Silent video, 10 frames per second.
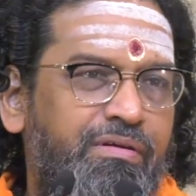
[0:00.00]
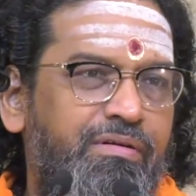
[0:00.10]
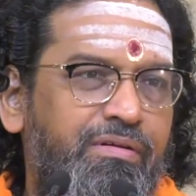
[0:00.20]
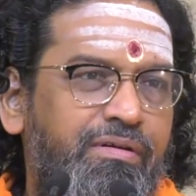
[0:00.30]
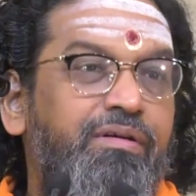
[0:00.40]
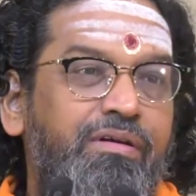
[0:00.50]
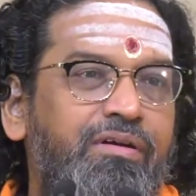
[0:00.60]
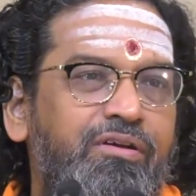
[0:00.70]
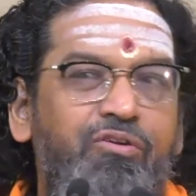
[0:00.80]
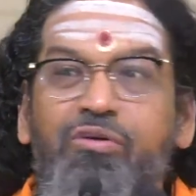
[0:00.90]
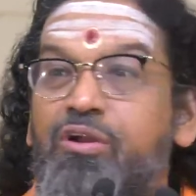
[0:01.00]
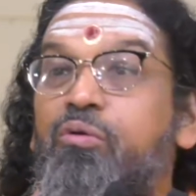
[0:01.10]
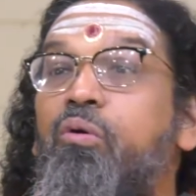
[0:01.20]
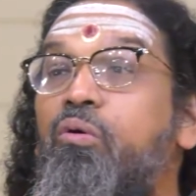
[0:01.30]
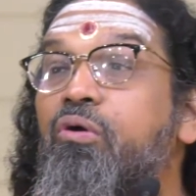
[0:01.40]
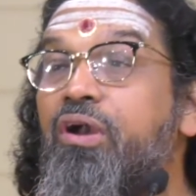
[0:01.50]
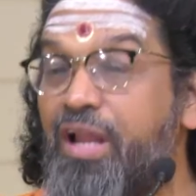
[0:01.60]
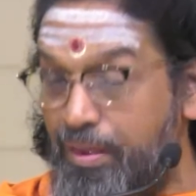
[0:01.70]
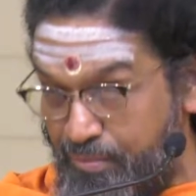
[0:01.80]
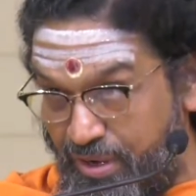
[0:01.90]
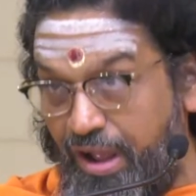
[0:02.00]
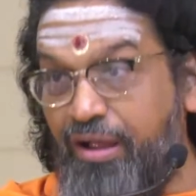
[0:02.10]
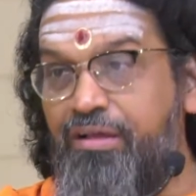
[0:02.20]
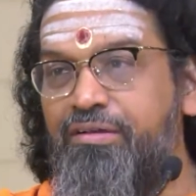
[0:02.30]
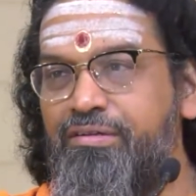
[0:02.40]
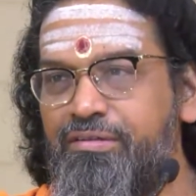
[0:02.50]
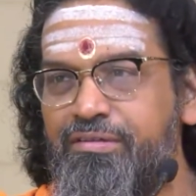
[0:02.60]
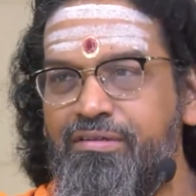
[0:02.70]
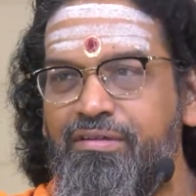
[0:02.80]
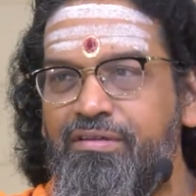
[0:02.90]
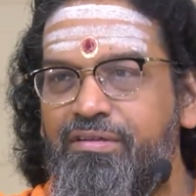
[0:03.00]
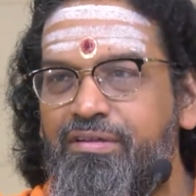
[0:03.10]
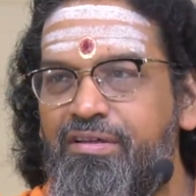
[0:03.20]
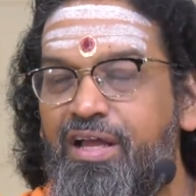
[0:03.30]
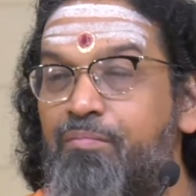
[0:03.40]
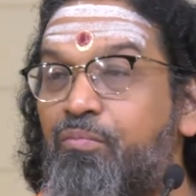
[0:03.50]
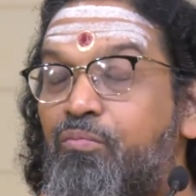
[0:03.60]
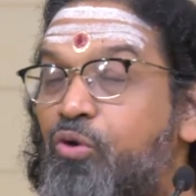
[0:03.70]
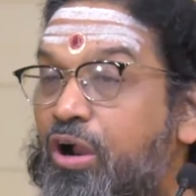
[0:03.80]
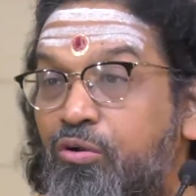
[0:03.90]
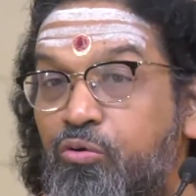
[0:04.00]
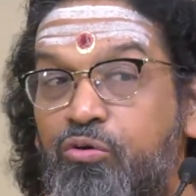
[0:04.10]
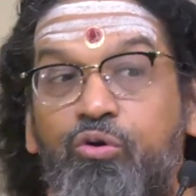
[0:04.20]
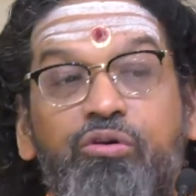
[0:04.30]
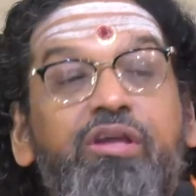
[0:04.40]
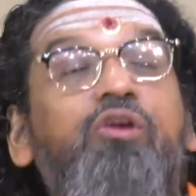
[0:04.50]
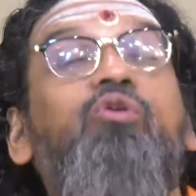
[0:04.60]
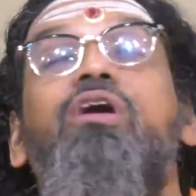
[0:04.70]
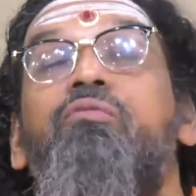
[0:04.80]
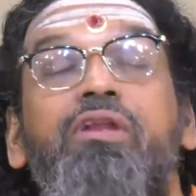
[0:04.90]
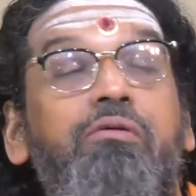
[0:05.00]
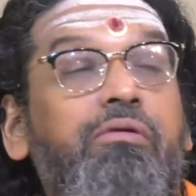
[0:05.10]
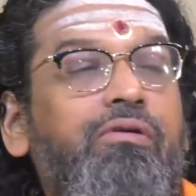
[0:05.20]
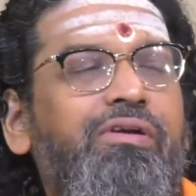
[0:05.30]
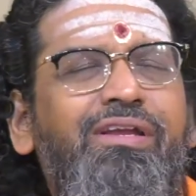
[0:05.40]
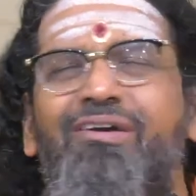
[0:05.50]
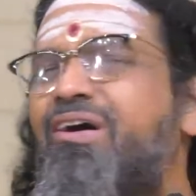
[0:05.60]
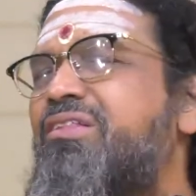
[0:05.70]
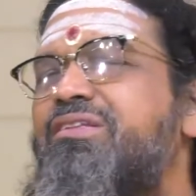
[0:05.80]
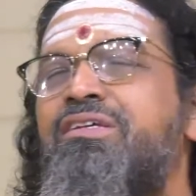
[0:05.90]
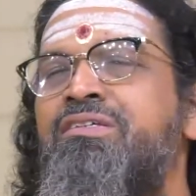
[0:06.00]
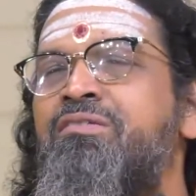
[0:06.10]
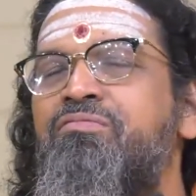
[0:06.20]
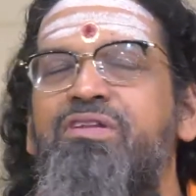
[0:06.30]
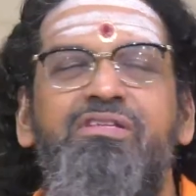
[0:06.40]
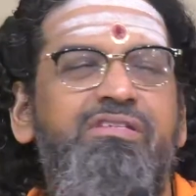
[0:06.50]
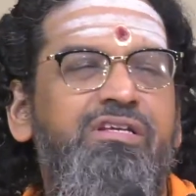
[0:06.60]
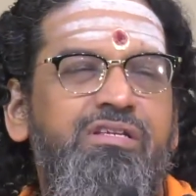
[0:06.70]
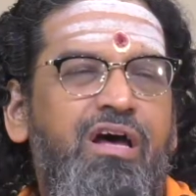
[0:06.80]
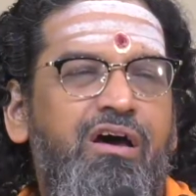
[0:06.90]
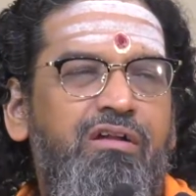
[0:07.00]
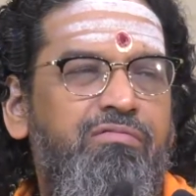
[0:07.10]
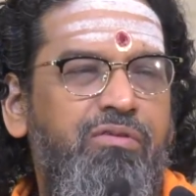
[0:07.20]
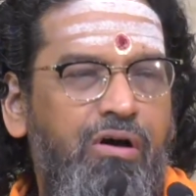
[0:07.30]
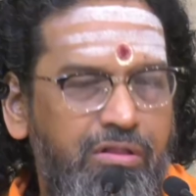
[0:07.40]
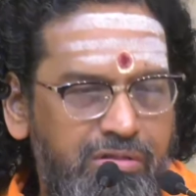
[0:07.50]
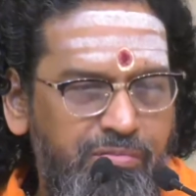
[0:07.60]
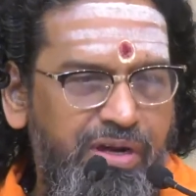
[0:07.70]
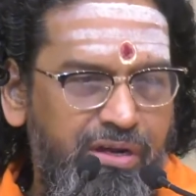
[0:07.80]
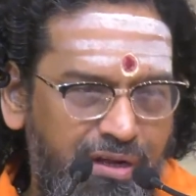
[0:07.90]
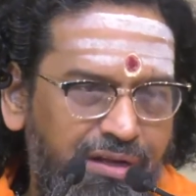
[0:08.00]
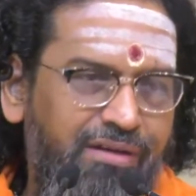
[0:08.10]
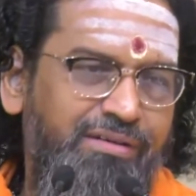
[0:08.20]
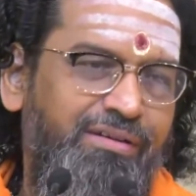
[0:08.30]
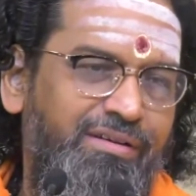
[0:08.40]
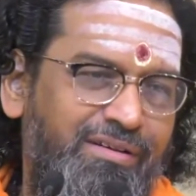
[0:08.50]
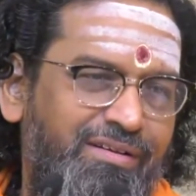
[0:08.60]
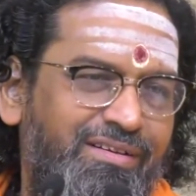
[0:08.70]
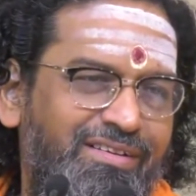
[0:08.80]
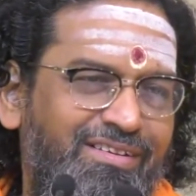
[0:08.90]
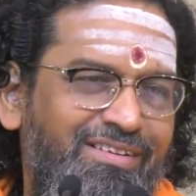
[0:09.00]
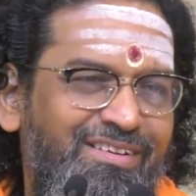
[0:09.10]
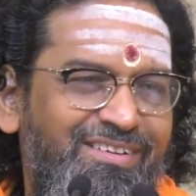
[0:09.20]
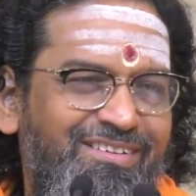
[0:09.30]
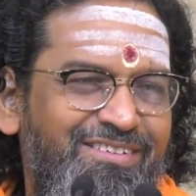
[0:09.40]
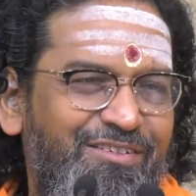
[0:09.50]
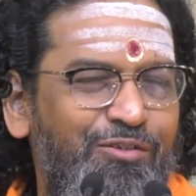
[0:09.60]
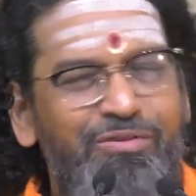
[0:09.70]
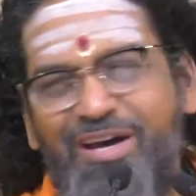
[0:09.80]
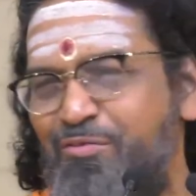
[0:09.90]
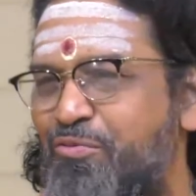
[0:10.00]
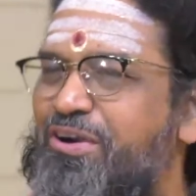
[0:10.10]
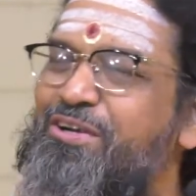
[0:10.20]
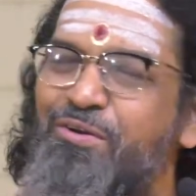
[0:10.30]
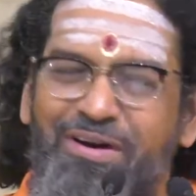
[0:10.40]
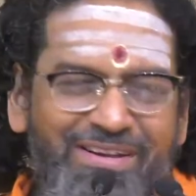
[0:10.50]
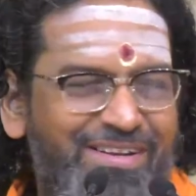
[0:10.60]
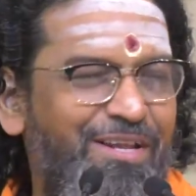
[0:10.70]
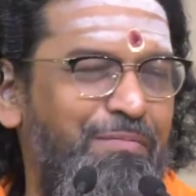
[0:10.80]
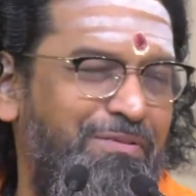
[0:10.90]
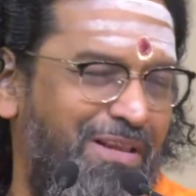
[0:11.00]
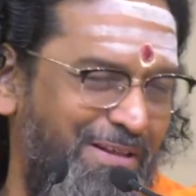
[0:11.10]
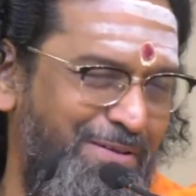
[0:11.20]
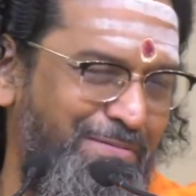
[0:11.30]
You are old, I am young. I am not good looking, you are very good looking. All these differences are false, my dear. You are what? You are in deep sleep.